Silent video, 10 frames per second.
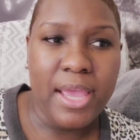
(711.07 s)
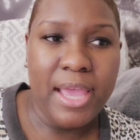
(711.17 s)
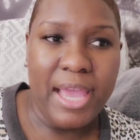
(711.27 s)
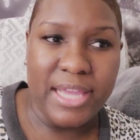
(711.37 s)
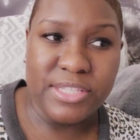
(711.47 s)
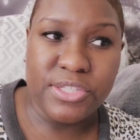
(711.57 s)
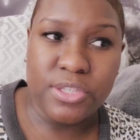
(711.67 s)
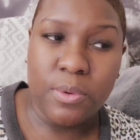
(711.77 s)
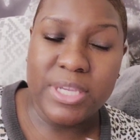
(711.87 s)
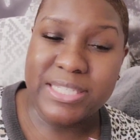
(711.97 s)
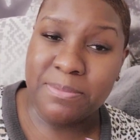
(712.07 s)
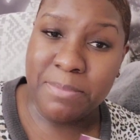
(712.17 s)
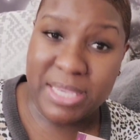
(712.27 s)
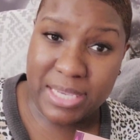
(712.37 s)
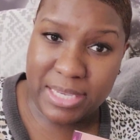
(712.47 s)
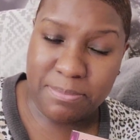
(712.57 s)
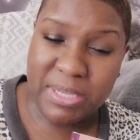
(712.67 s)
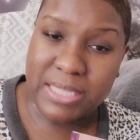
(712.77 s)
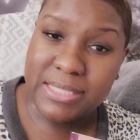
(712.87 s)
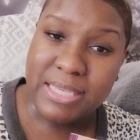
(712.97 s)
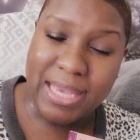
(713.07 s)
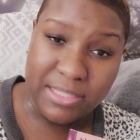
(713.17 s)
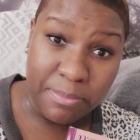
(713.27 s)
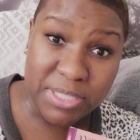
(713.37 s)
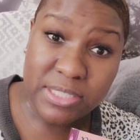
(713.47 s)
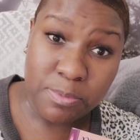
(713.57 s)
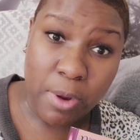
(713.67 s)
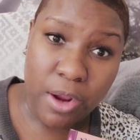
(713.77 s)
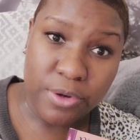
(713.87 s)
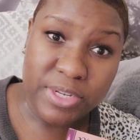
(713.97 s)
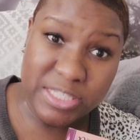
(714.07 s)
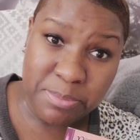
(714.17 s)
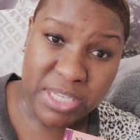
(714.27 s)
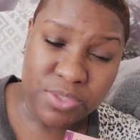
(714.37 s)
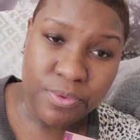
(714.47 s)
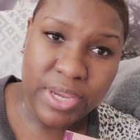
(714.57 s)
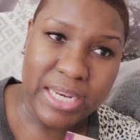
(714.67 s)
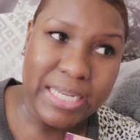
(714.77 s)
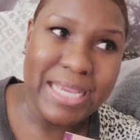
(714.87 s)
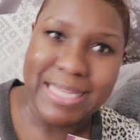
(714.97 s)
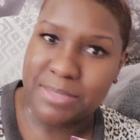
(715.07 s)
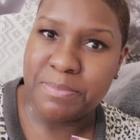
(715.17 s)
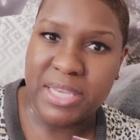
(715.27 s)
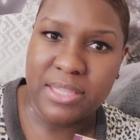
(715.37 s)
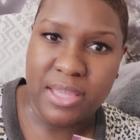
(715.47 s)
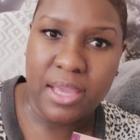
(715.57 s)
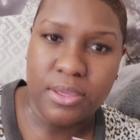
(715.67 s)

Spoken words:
And so his men, because he has a business partner, his best friend, and he has men that,